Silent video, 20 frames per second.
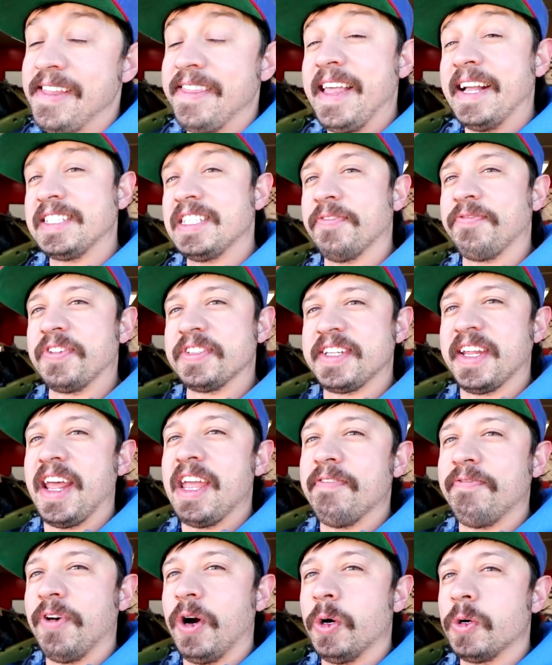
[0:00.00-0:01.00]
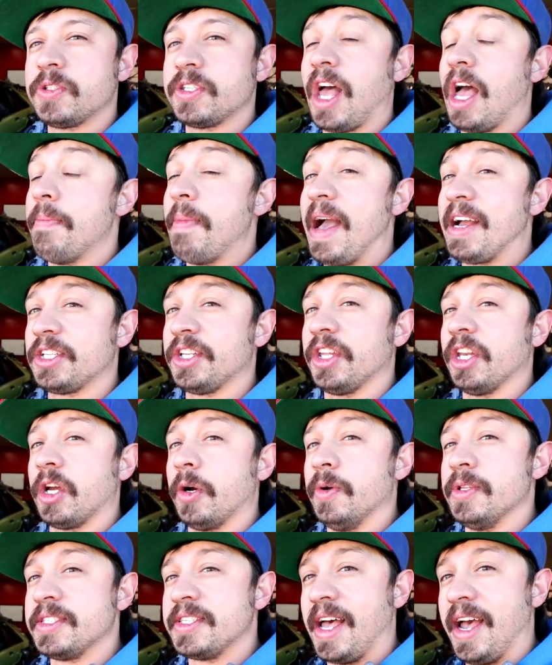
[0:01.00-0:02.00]
That's it for today, folks. I'm actually gonna
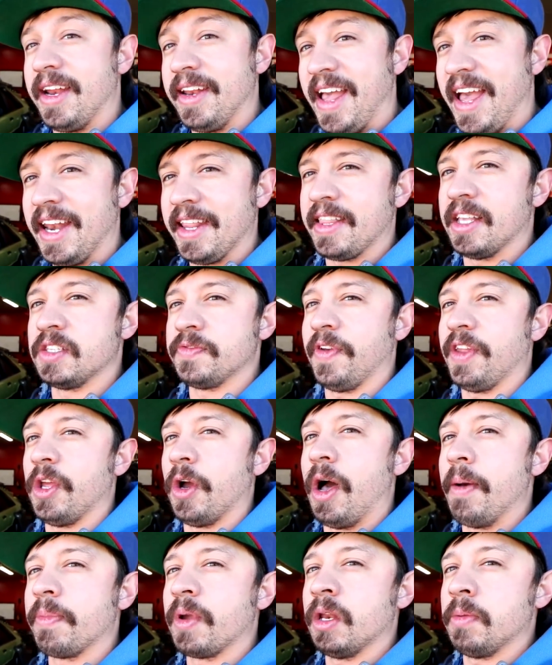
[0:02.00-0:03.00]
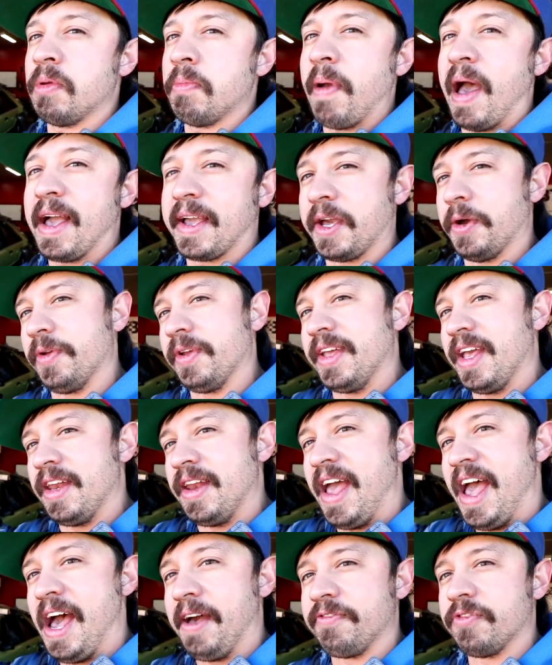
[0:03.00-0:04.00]
go inside, edit this video. I'm gonna be back out
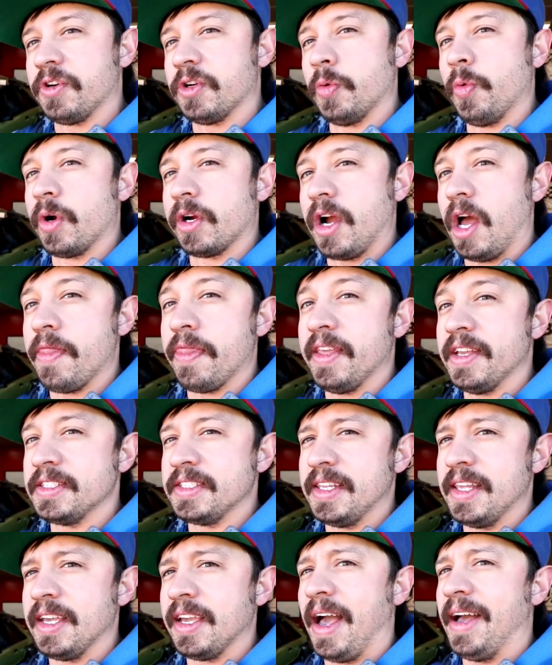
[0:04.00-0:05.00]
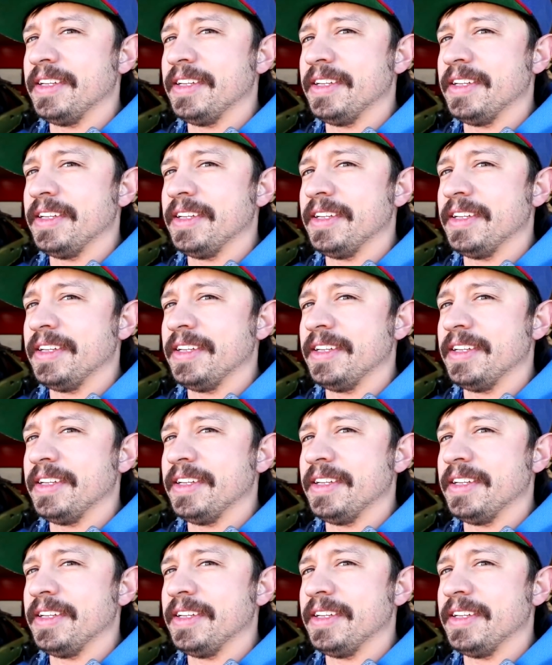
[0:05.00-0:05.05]
again after to work on this thing.